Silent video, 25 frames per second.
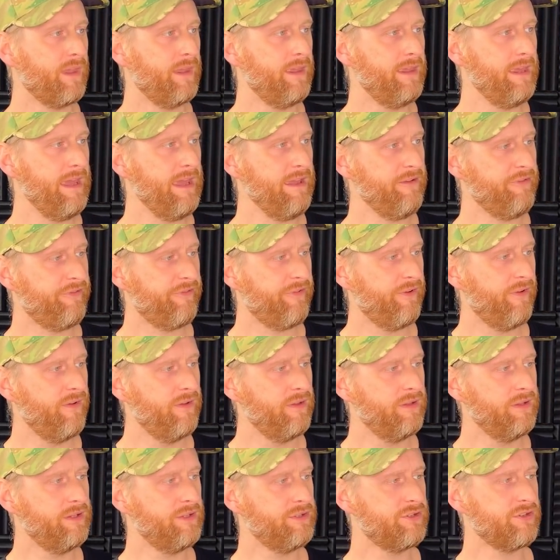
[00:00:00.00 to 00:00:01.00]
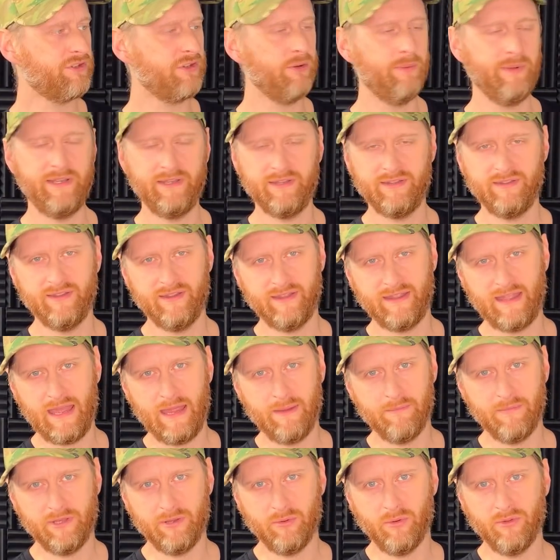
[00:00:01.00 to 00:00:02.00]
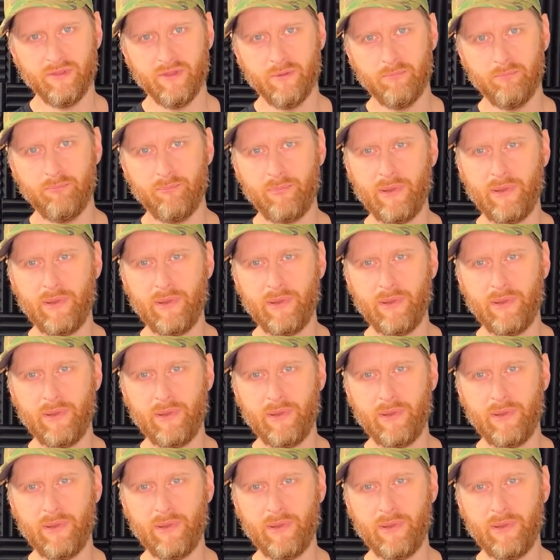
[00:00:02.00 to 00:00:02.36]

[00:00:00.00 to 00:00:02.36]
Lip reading: If you're just coming into the game and you want the